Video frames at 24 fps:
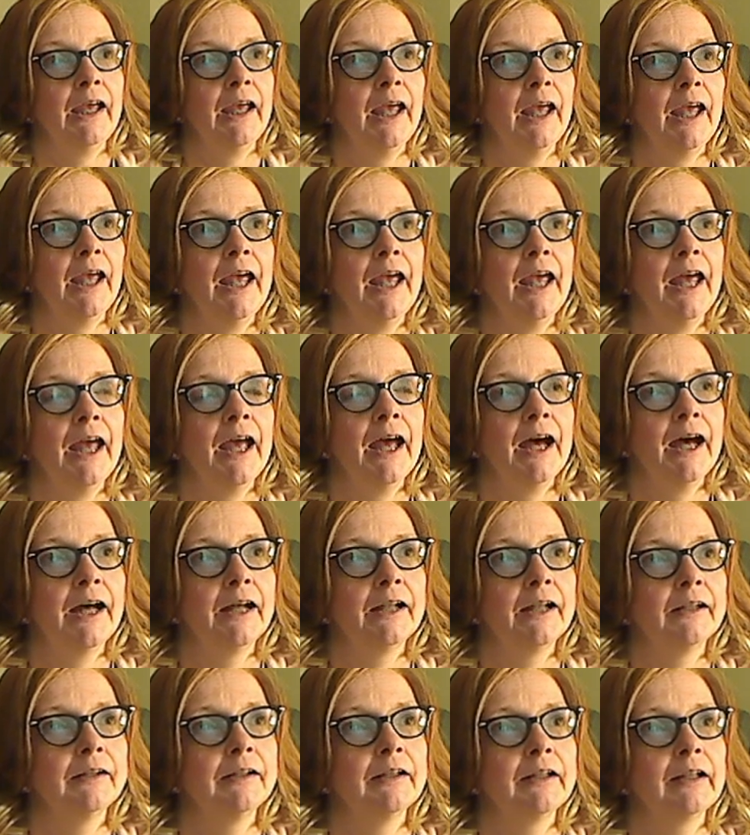
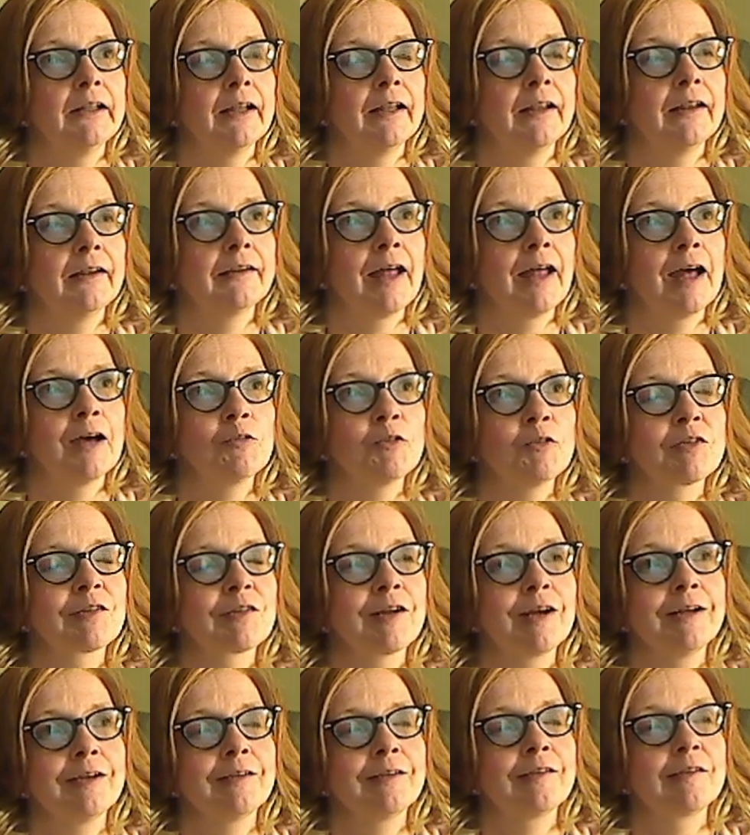And that was
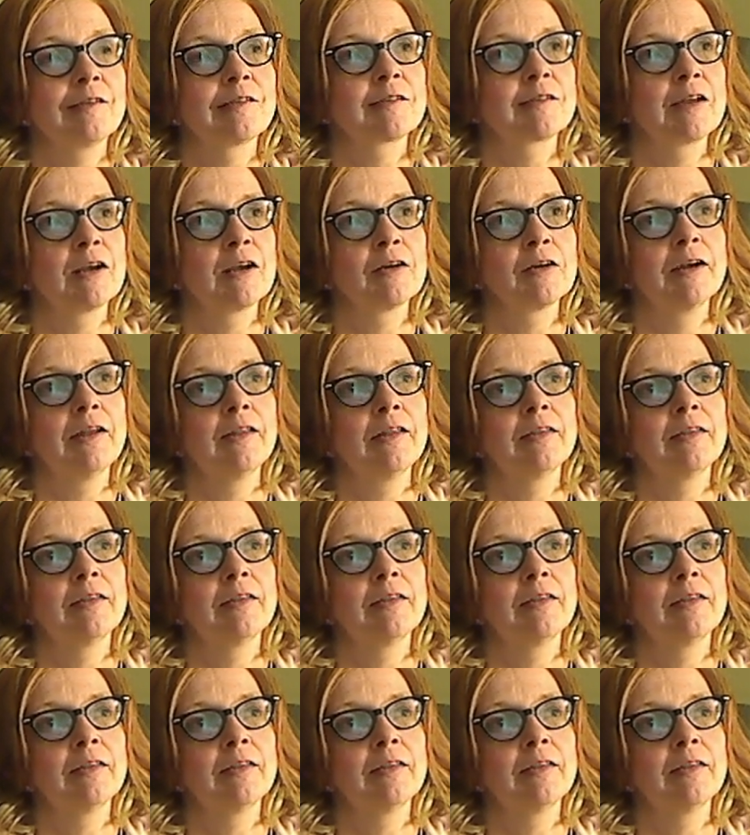kind of the scary